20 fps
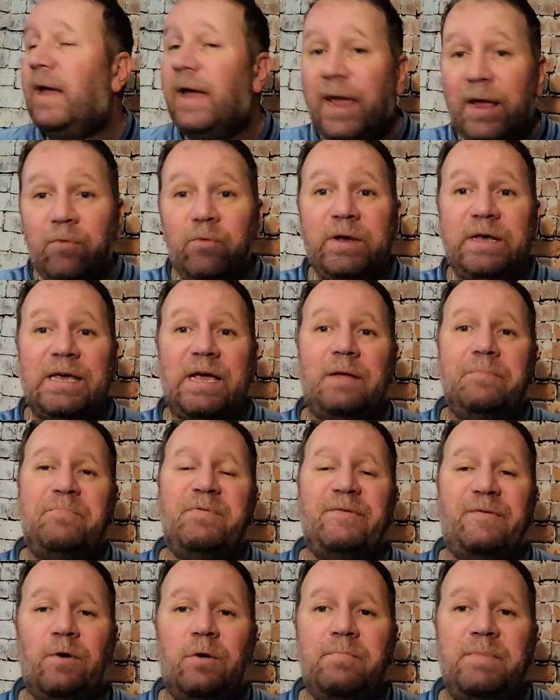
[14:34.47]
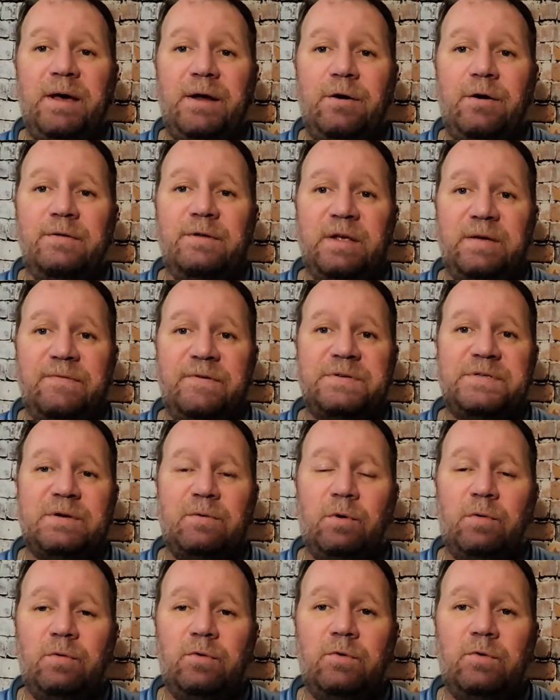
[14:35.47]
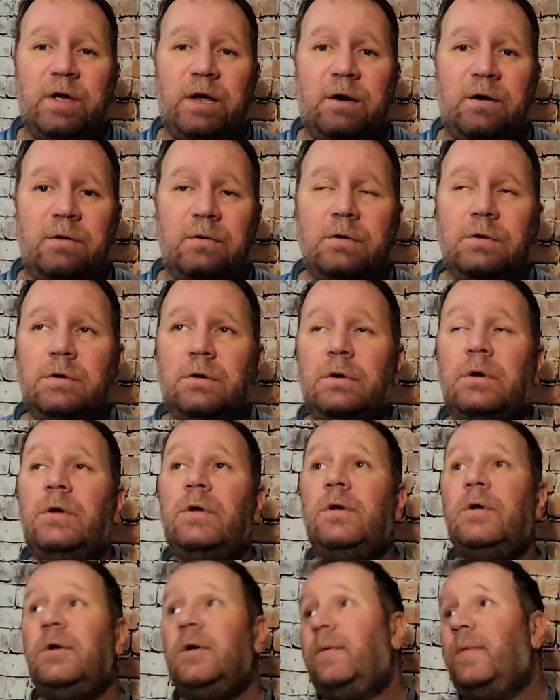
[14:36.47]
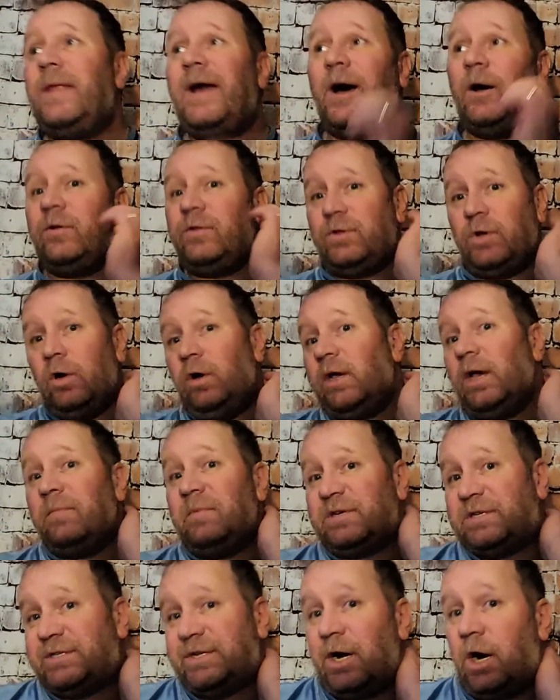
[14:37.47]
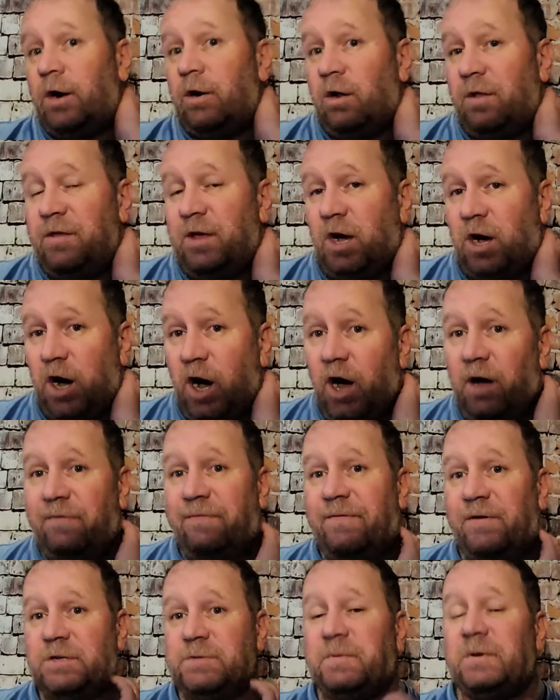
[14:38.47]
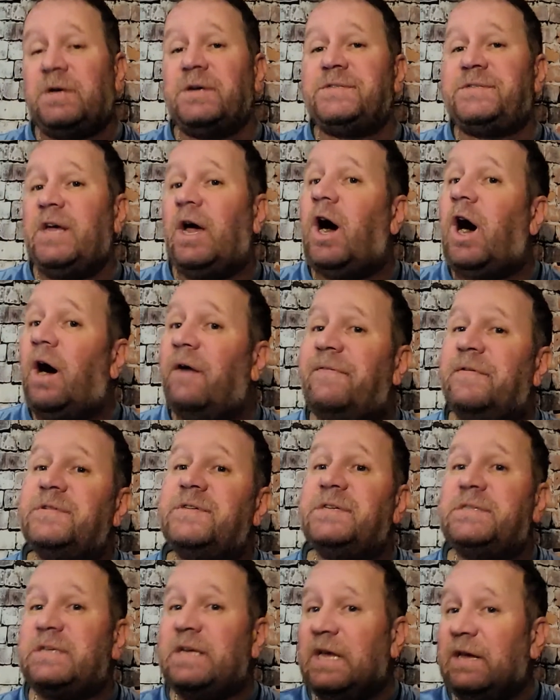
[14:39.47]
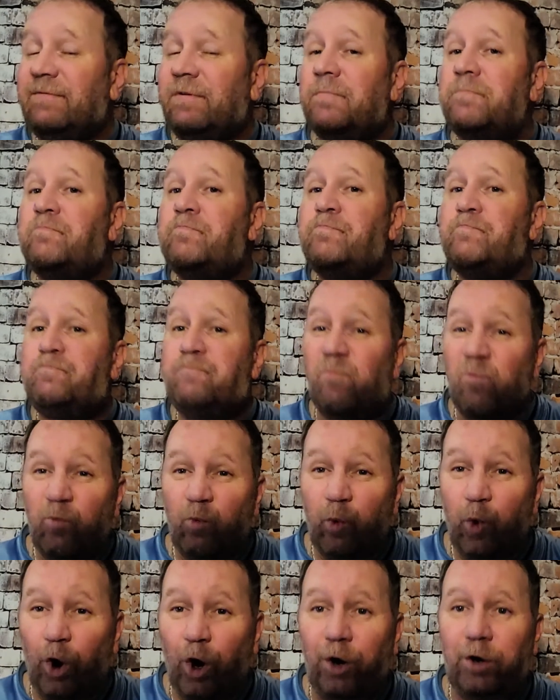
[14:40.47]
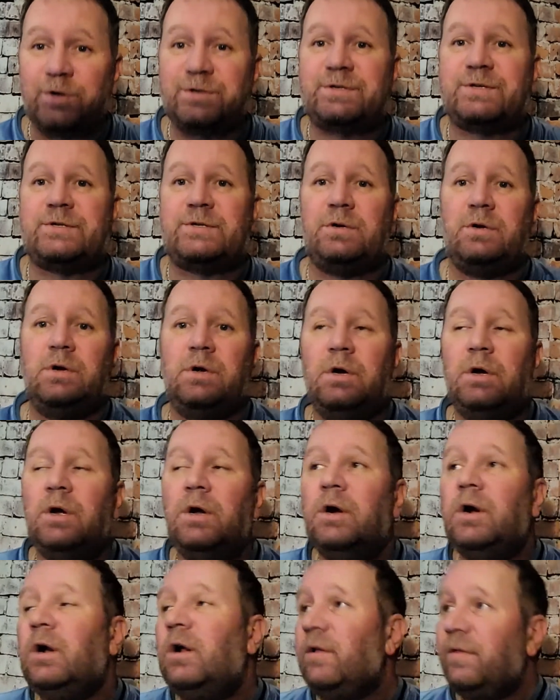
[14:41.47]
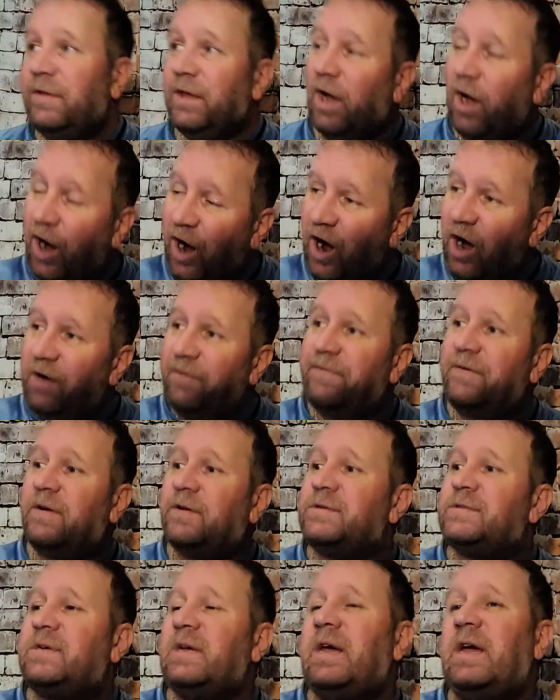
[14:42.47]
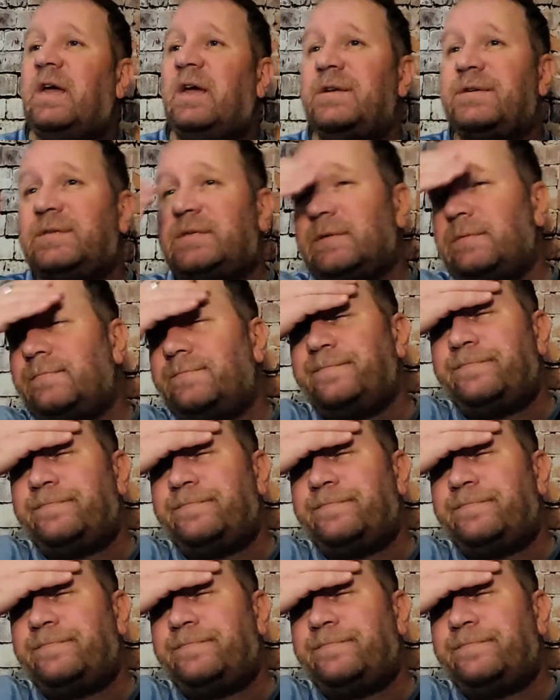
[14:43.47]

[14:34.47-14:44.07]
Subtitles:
And we can't perform better on defense than what we do here. Now, don't get me started on the offense, because the offense is even worse. The offense is...